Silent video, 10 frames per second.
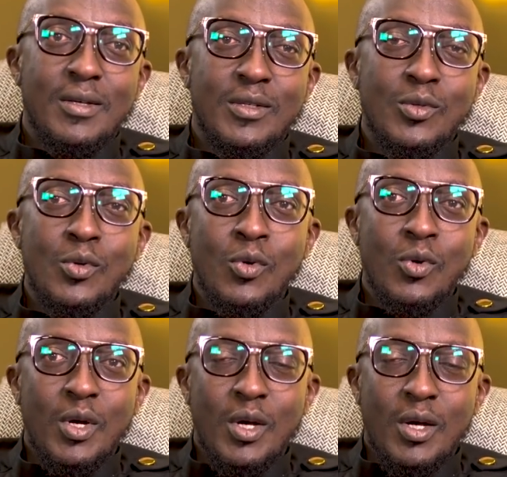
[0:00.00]
So
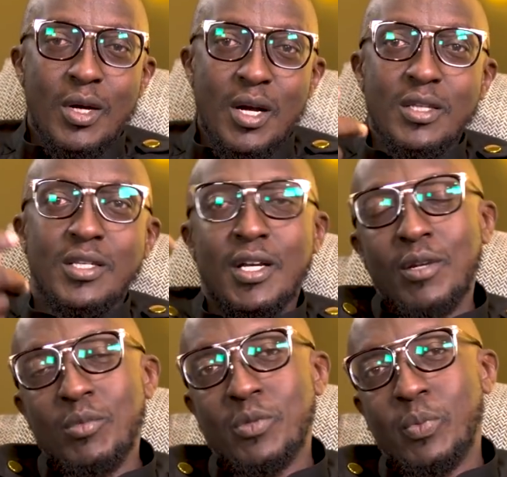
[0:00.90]
currency
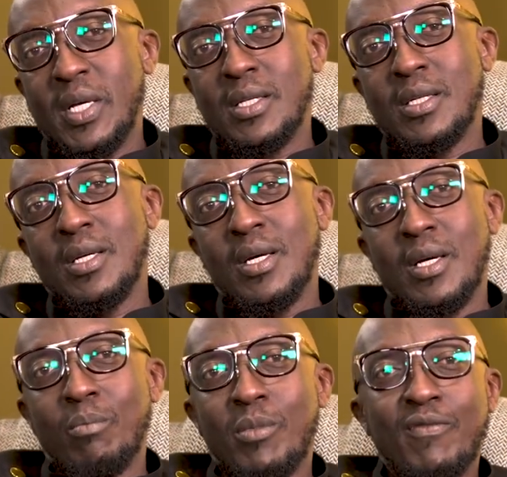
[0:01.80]
can be spent,
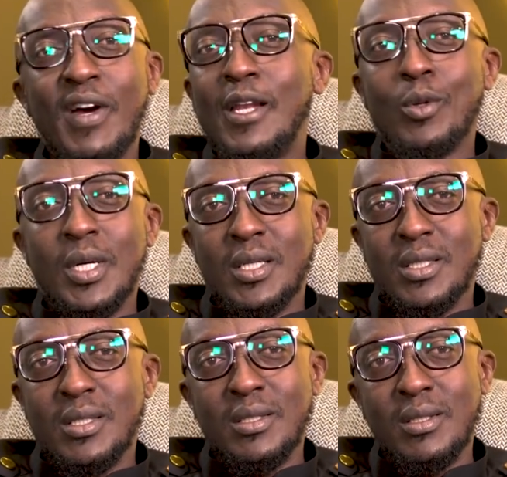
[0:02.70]
but value can't.
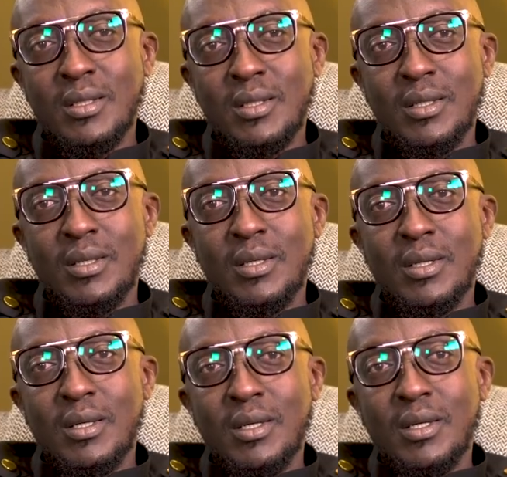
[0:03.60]

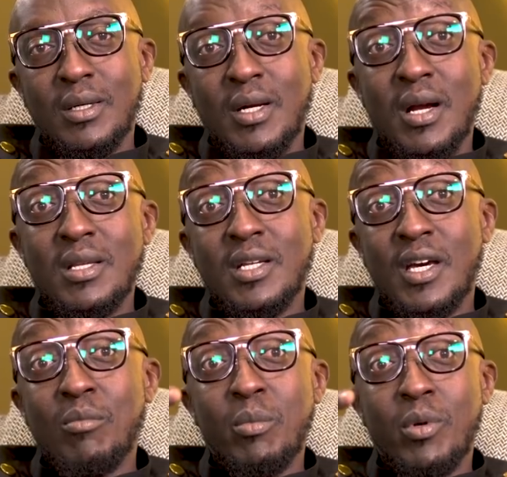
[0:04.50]
Currency
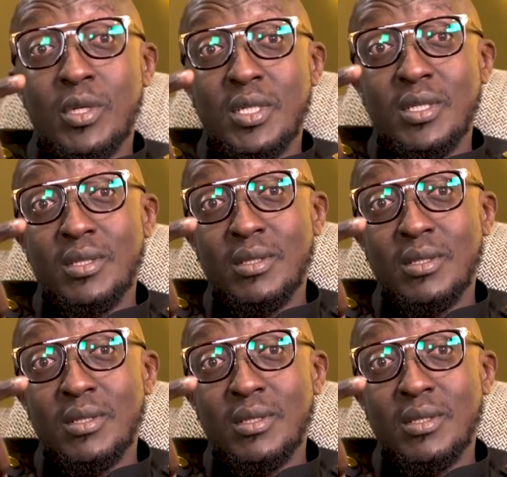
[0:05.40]
can be bought,